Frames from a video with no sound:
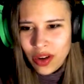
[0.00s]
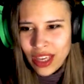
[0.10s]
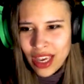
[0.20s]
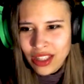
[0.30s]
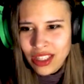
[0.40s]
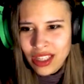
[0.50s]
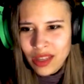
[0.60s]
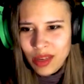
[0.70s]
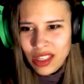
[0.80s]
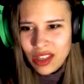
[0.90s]
Okay, I did the
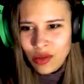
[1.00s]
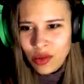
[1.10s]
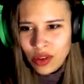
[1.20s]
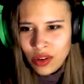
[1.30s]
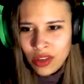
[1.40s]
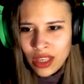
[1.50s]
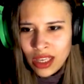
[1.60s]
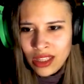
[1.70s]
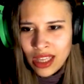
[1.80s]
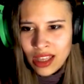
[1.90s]
best I could.
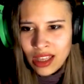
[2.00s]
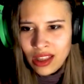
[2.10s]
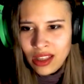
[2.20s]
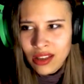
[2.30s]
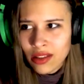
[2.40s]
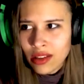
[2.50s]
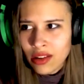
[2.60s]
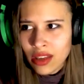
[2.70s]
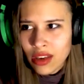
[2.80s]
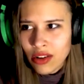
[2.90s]
Okay, take...
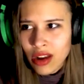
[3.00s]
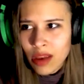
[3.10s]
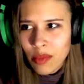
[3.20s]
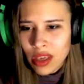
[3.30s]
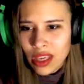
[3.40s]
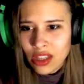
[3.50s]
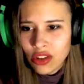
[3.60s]
Okay, you're happy again.